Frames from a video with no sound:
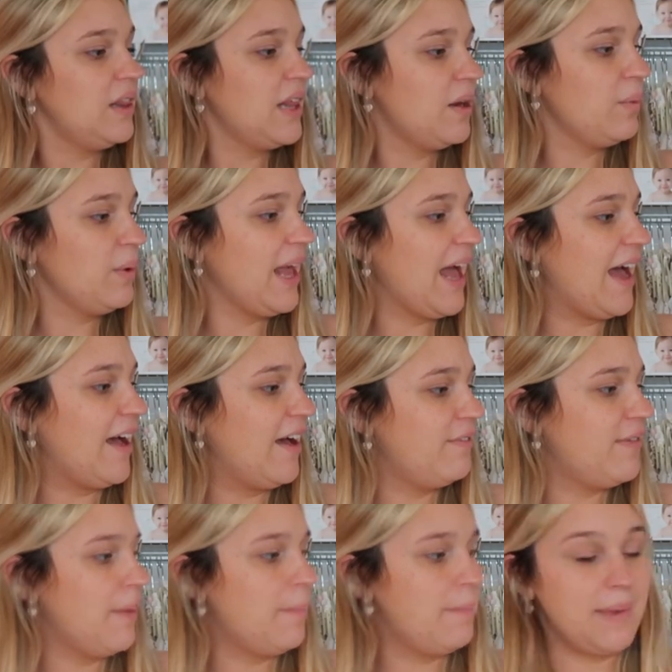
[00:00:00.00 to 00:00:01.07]
Then we have
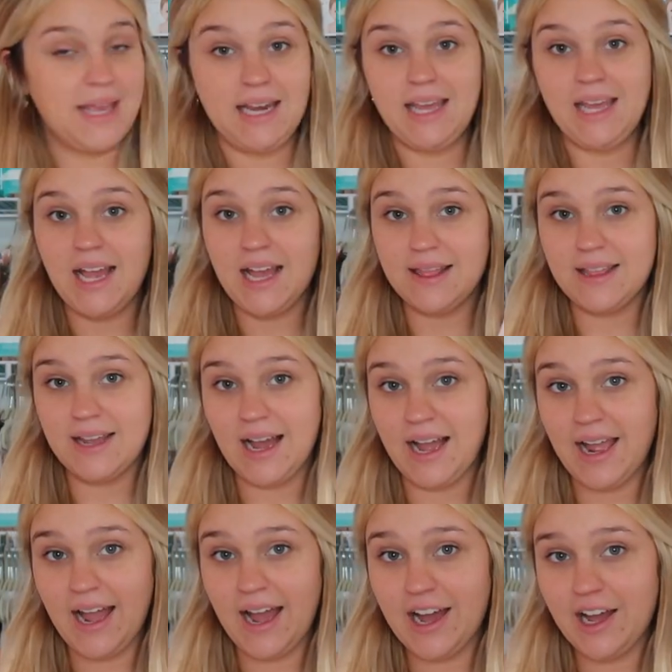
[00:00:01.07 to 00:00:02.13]
Minnie, and then I
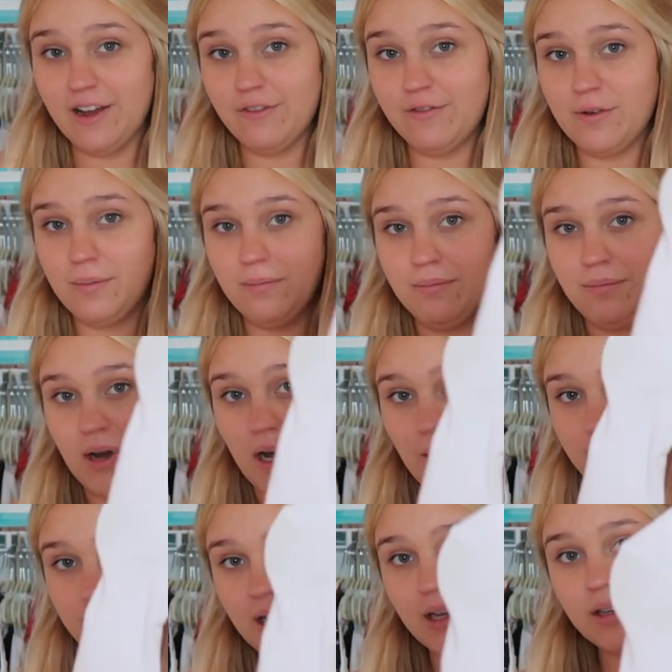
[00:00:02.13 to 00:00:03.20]
have
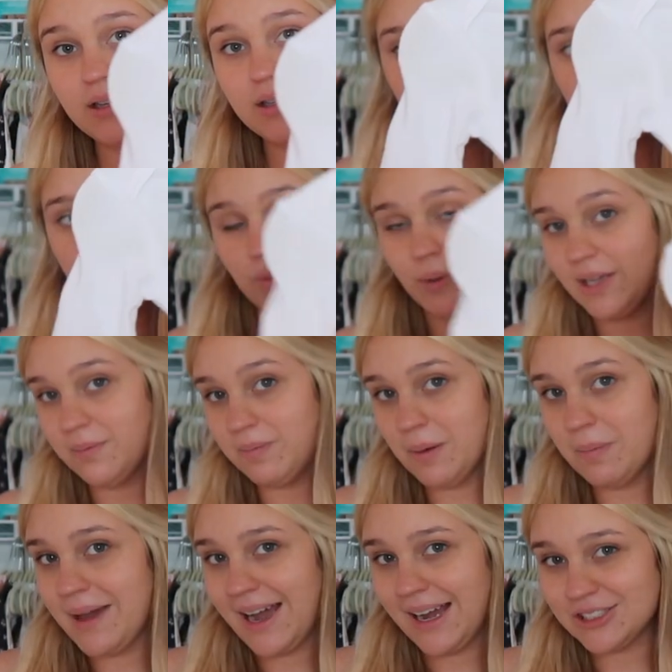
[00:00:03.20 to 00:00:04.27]
Mama, so we can be
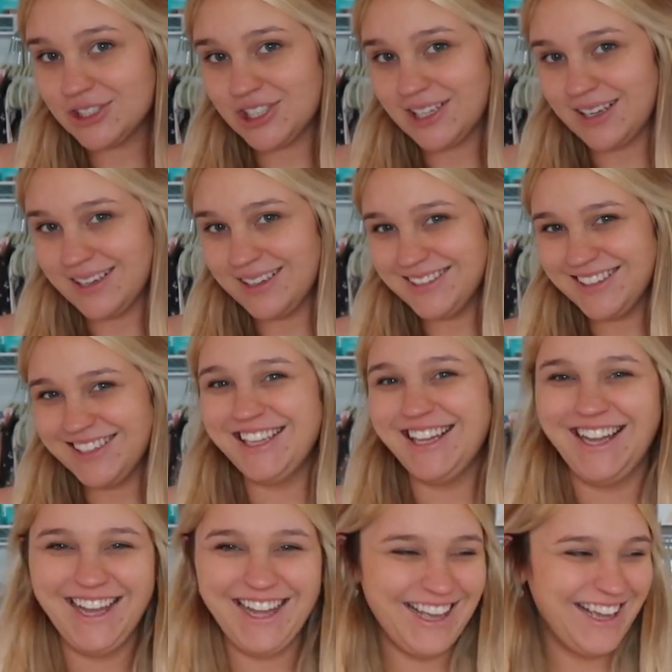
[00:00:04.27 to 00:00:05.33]
matching.
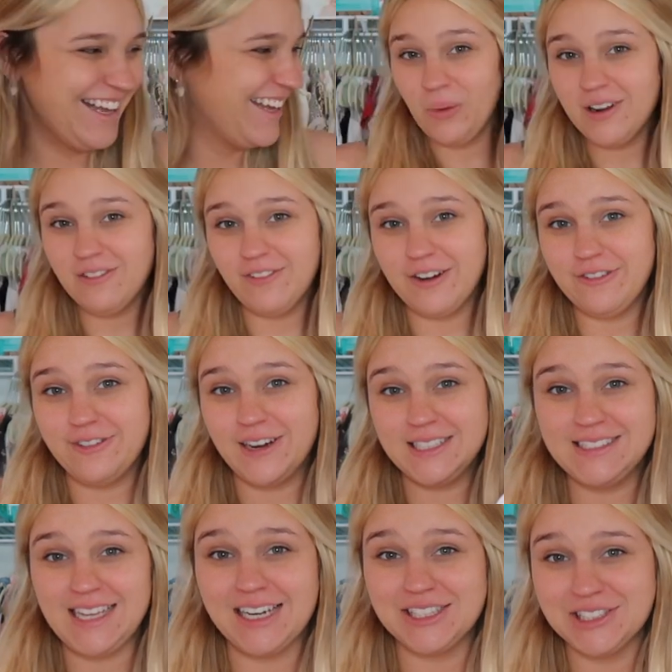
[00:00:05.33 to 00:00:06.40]
One of our
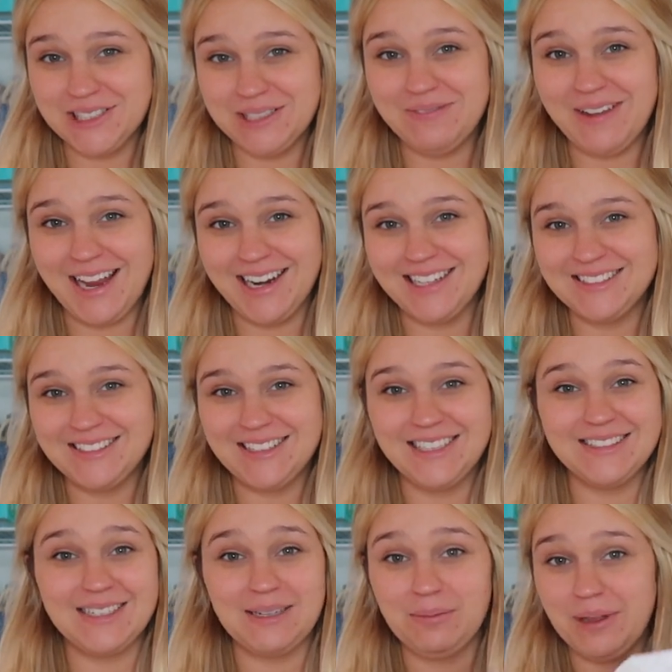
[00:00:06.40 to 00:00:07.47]
friends actually made us
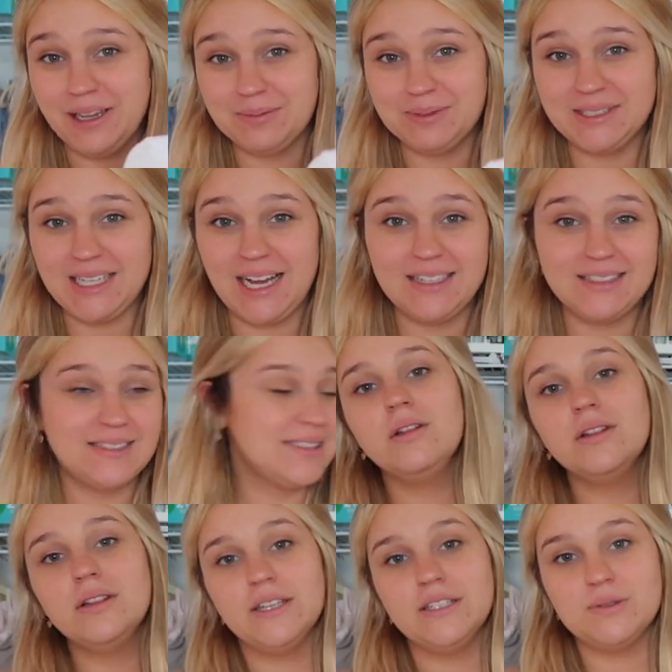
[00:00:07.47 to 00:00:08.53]
this. I'm like obsessed.
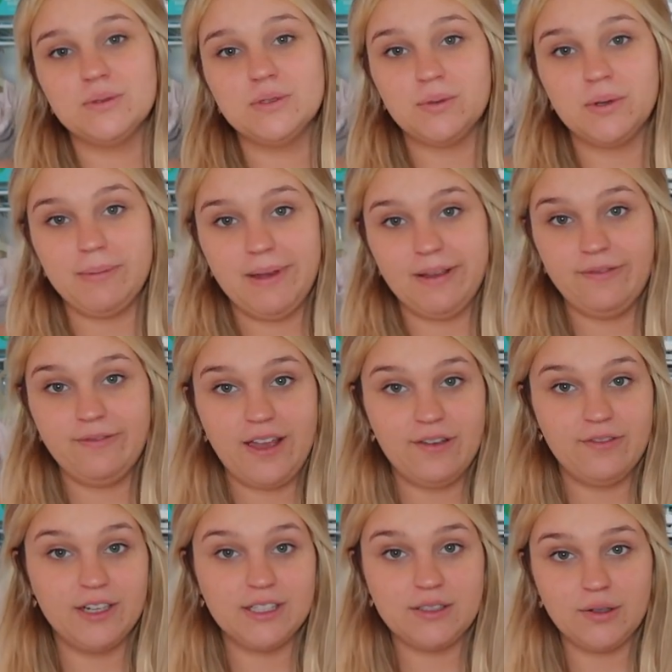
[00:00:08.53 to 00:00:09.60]
This was one of my
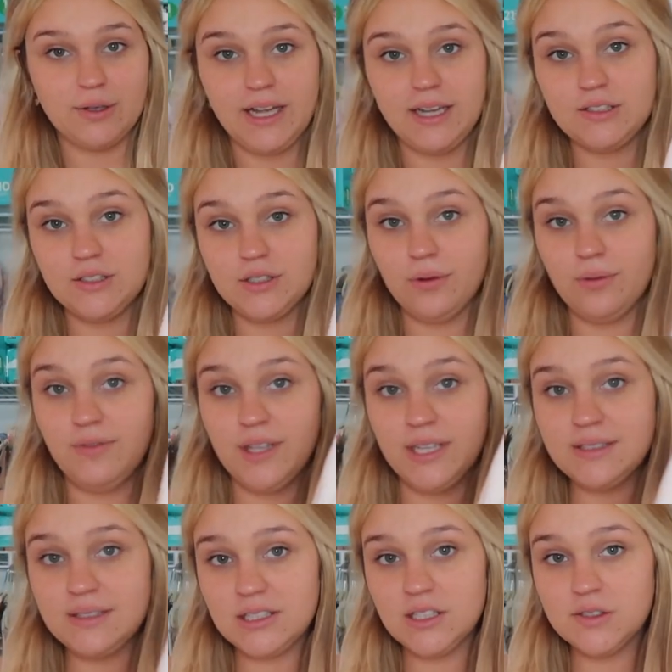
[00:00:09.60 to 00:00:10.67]
favorites. Okay, so
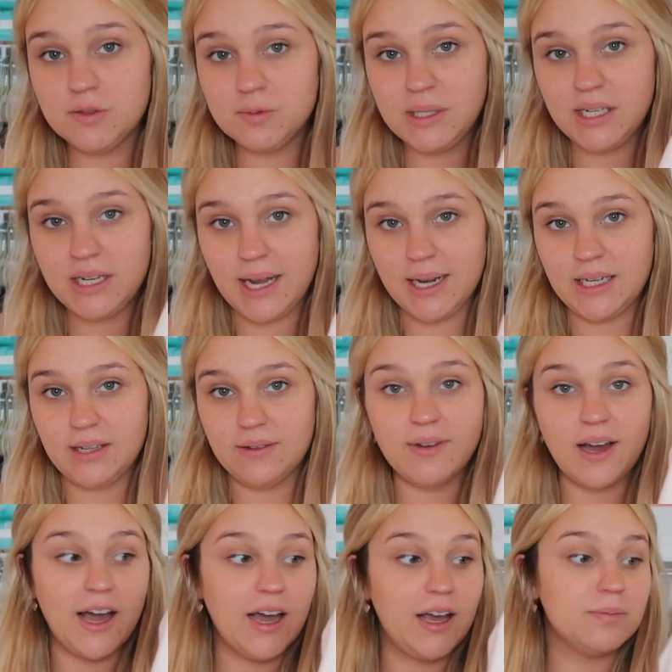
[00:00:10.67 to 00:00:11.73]
this gives me ninety
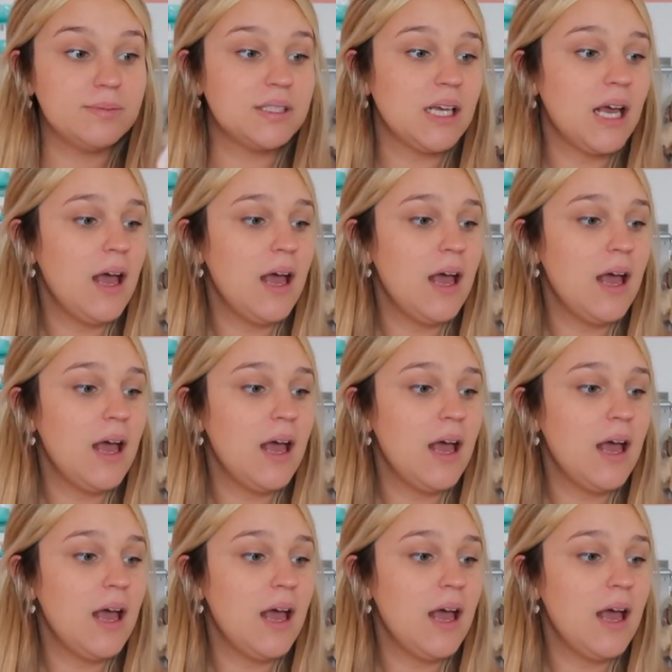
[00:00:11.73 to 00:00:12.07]
vibes.